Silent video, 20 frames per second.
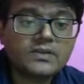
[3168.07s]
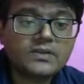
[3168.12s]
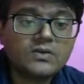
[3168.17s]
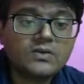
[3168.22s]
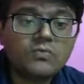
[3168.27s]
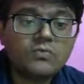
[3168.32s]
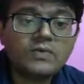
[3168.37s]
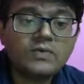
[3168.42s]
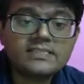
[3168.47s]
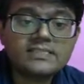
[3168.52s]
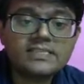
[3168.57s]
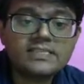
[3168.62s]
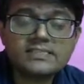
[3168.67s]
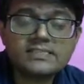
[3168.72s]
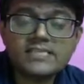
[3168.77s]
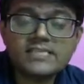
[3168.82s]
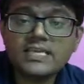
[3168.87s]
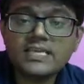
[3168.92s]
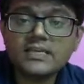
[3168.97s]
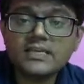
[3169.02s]
versus
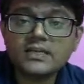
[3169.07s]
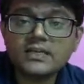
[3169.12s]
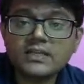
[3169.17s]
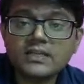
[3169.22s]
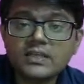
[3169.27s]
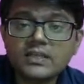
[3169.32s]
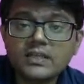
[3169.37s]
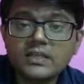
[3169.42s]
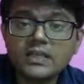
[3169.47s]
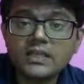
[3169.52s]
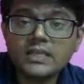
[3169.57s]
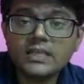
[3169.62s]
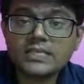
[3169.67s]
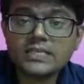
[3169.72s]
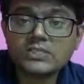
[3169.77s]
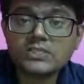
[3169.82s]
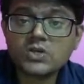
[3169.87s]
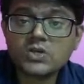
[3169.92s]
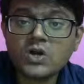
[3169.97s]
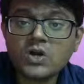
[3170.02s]
the
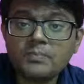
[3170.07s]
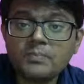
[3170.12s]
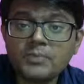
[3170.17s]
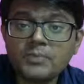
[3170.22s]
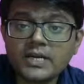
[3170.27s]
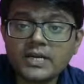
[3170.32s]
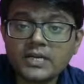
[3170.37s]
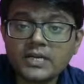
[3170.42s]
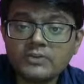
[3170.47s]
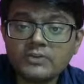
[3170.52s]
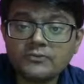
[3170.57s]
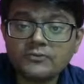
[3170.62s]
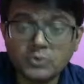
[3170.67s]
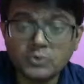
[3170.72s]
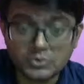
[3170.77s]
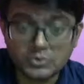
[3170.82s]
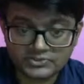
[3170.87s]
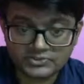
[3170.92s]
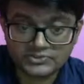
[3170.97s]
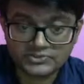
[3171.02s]
x component of the
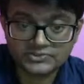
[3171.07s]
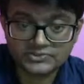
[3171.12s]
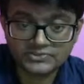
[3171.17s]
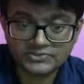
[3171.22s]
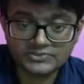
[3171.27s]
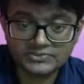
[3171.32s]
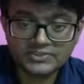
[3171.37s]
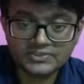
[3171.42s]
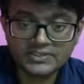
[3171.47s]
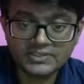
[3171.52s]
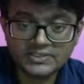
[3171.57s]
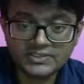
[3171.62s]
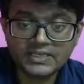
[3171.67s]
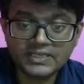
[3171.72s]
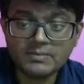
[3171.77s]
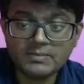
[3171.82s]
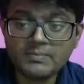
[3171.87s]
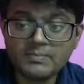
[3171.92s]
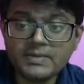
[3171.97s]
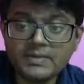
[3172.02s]
force.
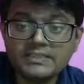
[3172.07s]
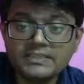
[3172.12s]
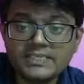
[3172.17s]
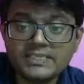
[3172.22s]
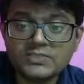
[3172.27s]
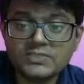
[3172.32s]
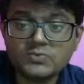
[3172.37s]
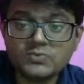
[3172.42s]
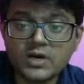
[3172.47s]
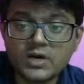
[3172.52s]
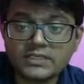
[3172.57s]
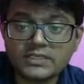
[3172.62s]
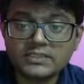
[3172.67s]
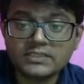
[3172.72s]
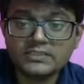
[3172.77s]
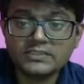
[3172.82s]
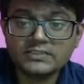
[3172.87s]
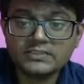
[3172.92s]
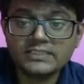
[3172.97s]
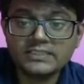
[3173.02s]
Remember, this is what?
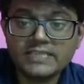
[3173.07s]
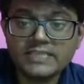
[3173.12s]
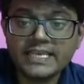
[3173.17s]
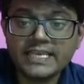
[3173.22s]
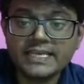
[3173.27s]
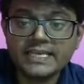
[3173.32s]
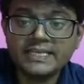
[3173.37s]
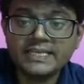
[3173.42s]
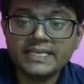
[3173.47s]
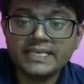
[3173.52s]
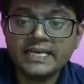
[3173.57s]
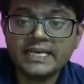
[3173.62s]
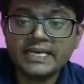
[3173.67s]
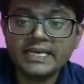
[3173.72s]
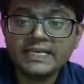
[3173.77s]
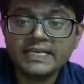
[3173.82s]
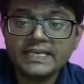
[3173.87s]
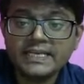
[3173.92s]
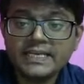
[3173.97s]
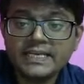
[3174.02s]
This is like integral
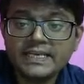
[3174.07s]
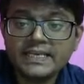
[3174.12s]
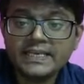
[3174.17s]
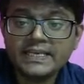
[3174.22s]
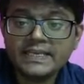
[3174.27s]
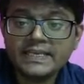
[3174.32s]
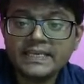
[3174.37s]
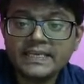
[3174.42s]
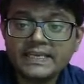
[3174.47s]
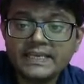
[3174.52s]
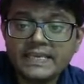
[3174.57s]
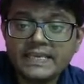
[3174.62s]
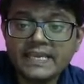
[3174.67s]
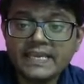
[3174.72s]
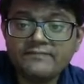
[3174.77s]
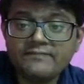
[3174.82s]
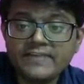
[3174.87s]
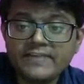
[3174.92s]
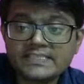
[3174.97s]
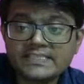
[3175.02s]

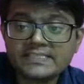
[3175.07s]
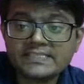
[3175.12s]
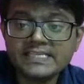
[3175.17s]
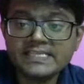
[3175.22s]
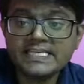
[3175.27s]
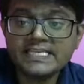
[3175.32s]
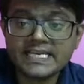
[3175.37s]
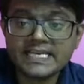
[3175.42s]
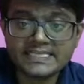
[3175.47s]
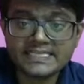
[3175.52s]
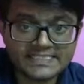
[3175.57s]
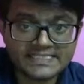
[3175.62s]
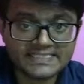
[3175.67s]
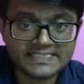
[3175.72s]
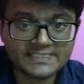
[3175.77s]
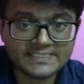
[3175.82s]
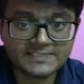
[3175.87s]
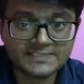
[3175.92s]
fx dx.